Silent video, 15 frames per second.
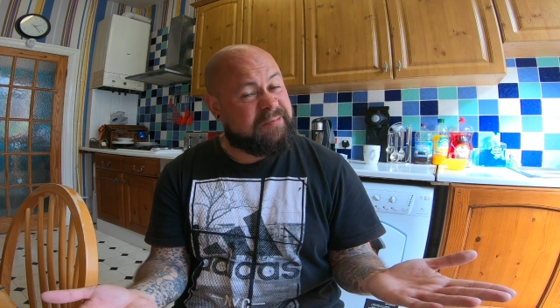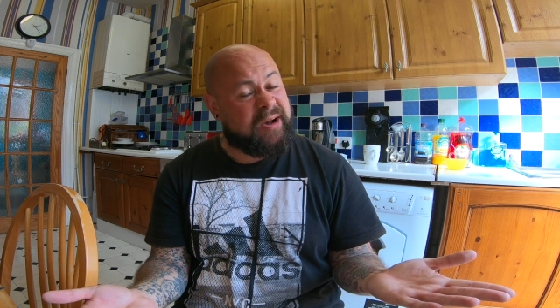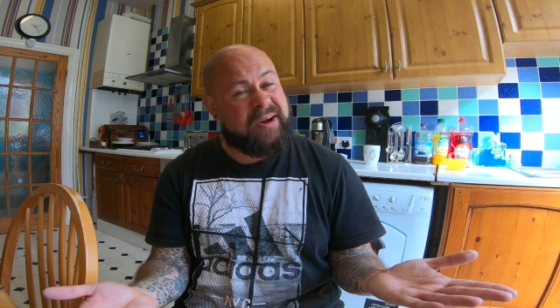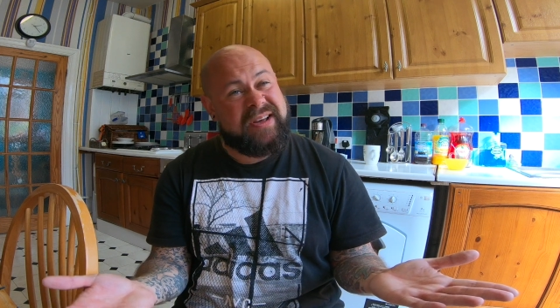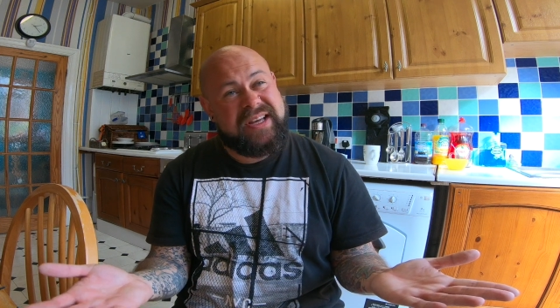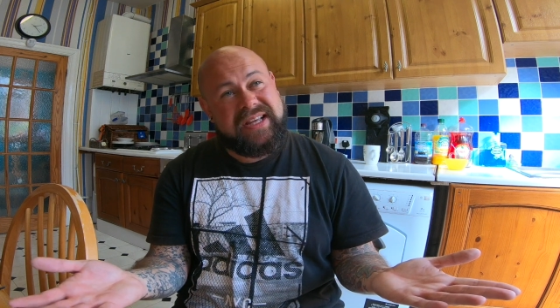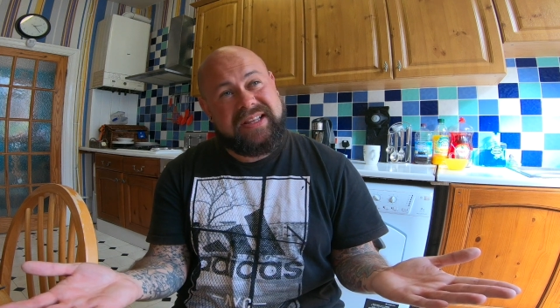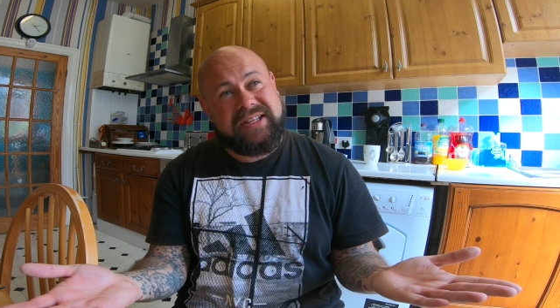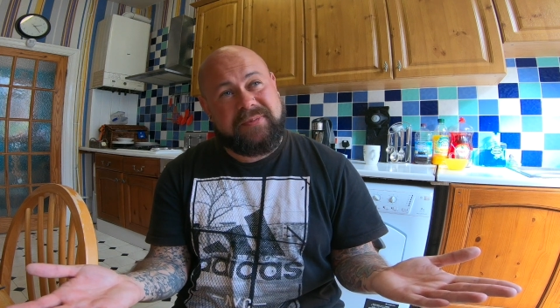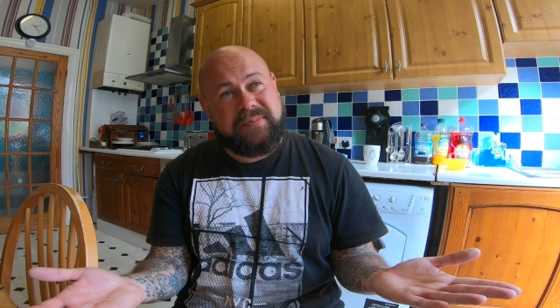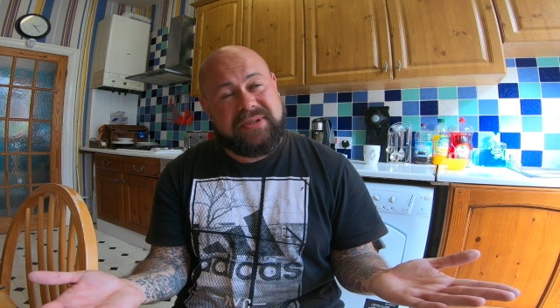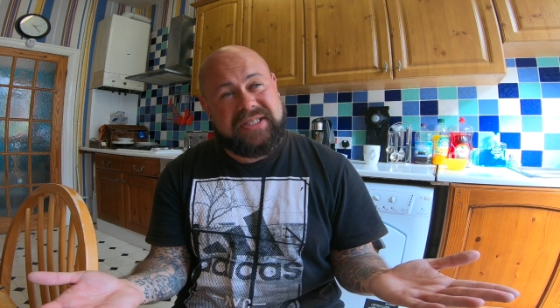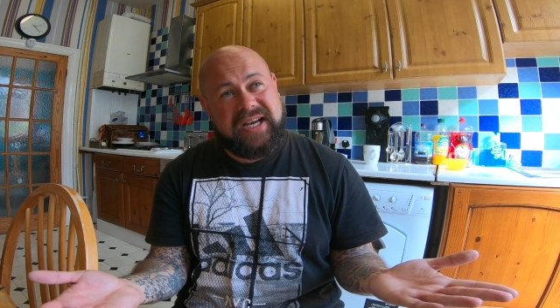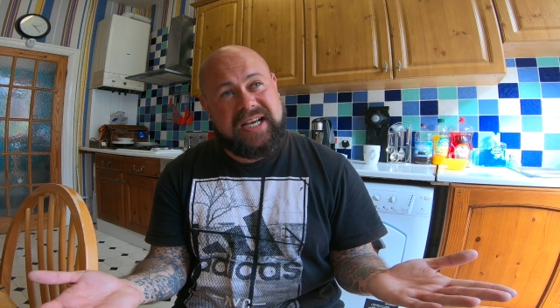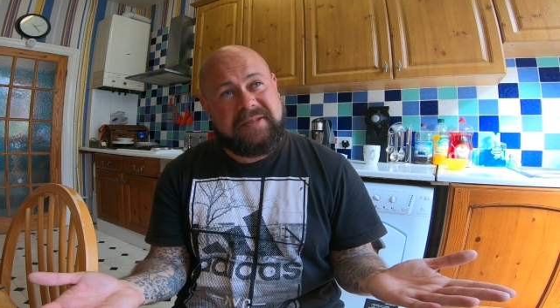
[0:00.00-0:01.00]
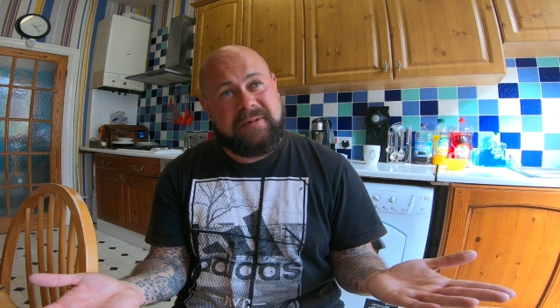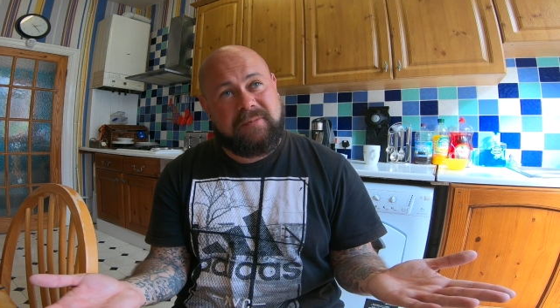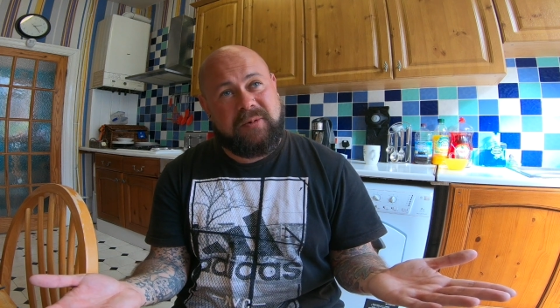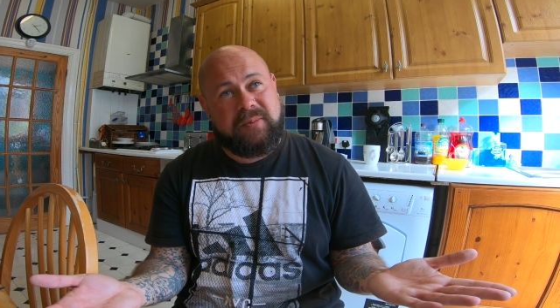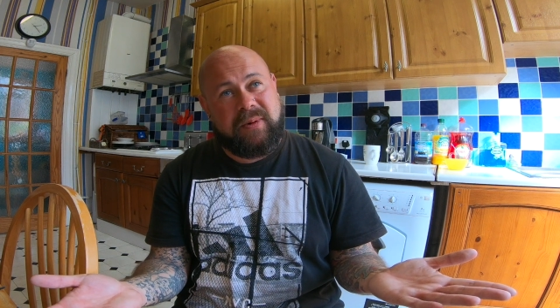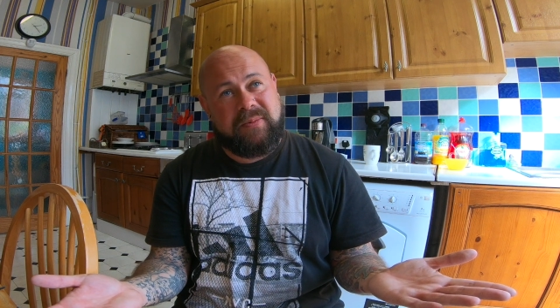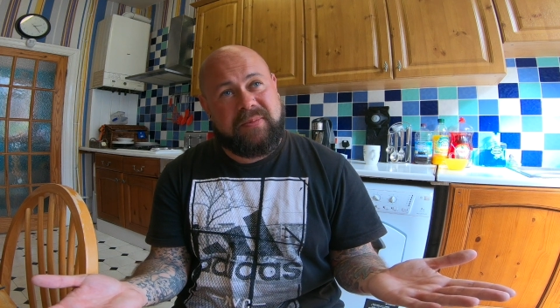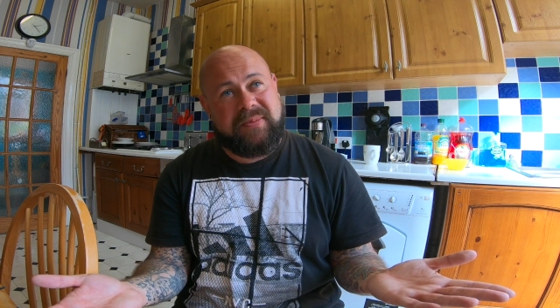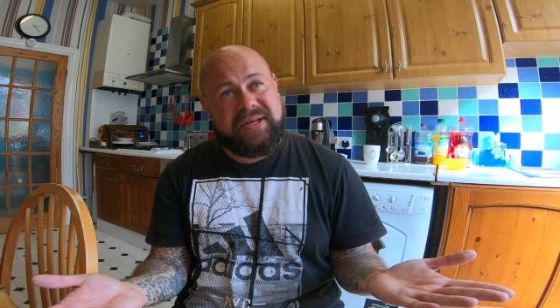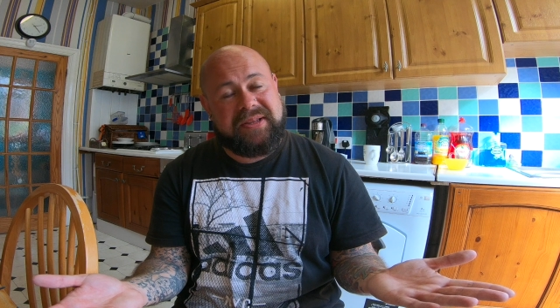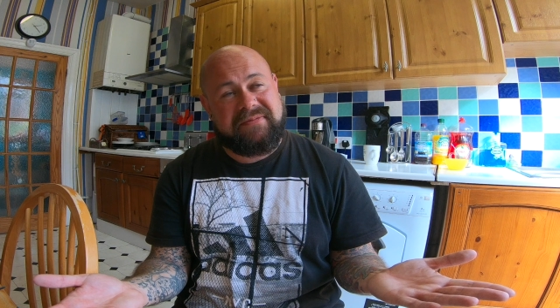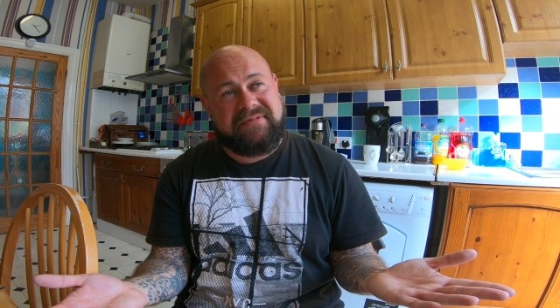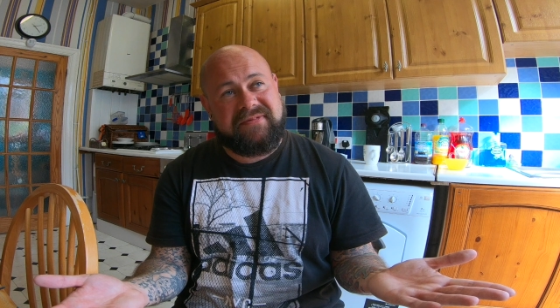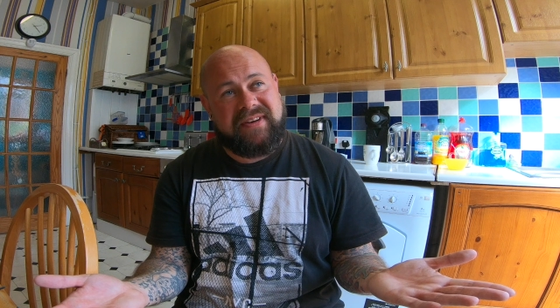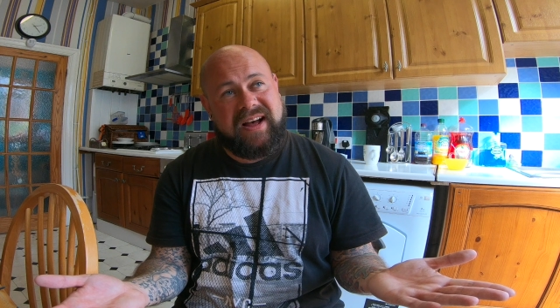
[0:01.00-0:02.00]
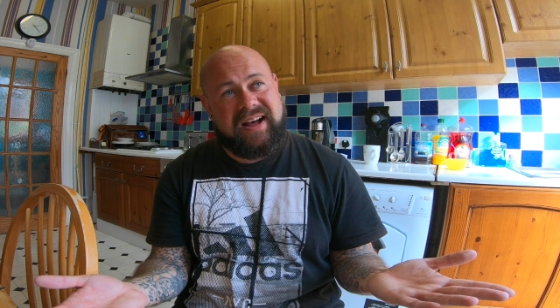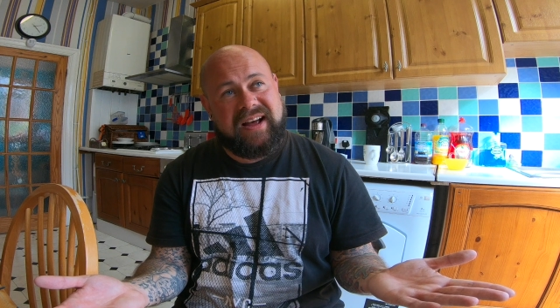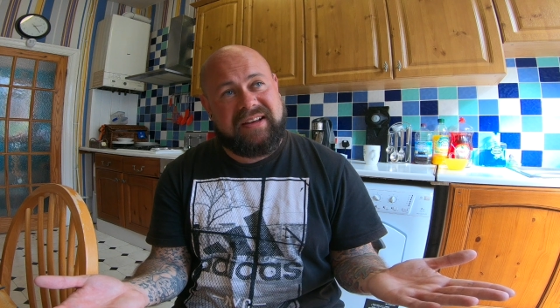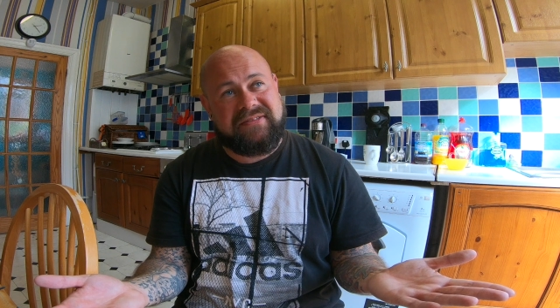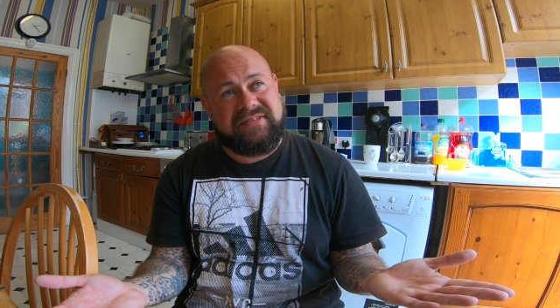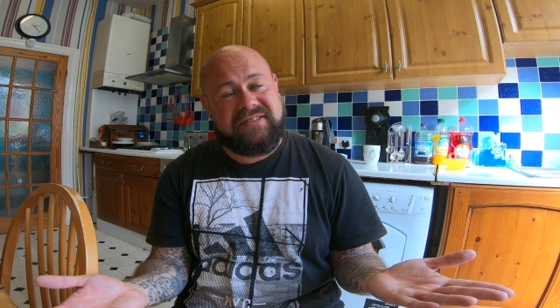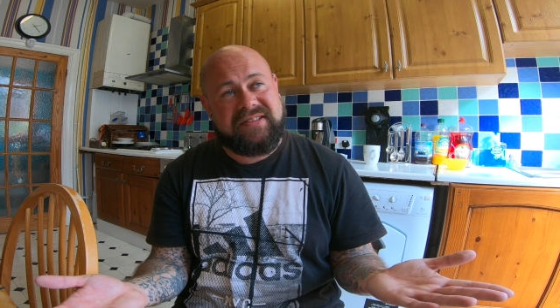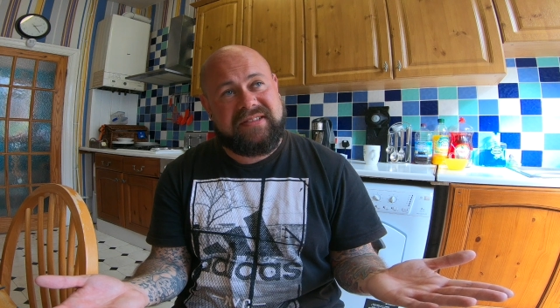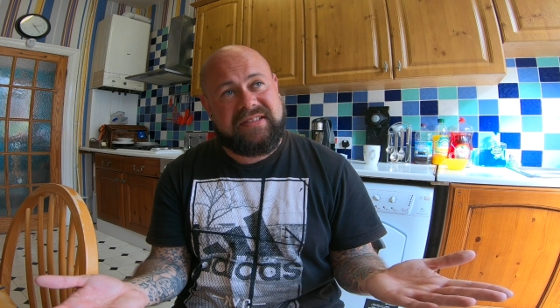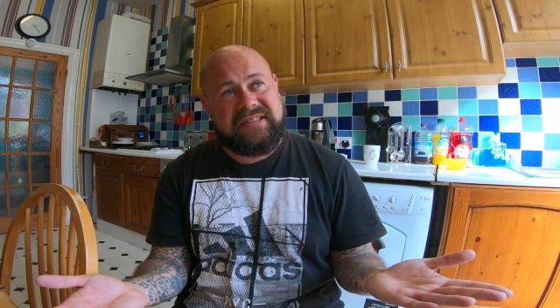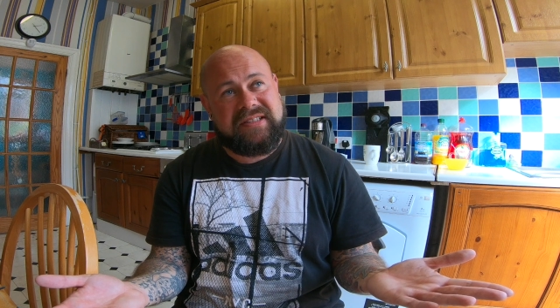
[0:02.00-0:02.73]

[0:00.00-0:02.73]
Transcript: Well, the precise one will probably be the 5,